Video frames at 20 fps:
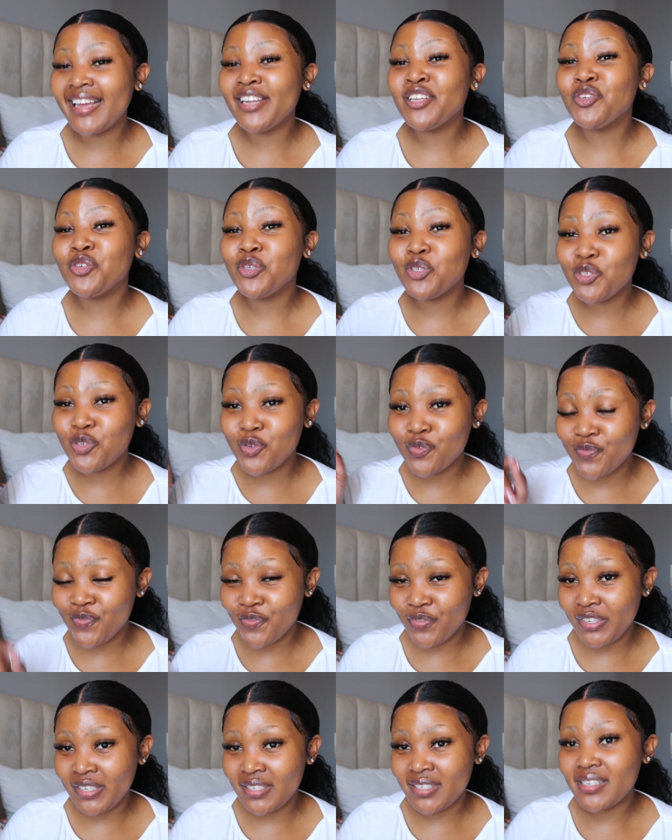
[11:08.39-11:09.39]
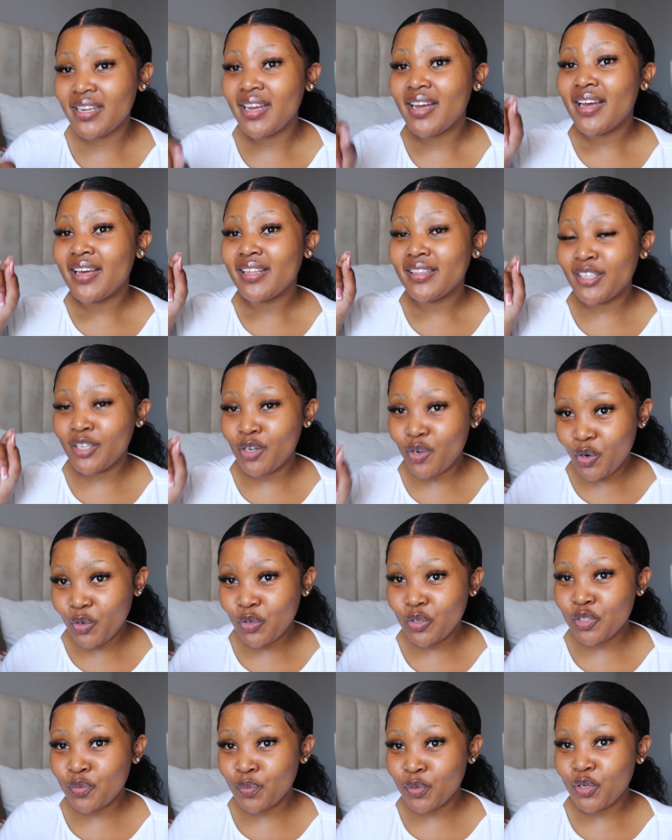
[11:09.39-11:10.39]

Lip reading: and you need to fit the clothes,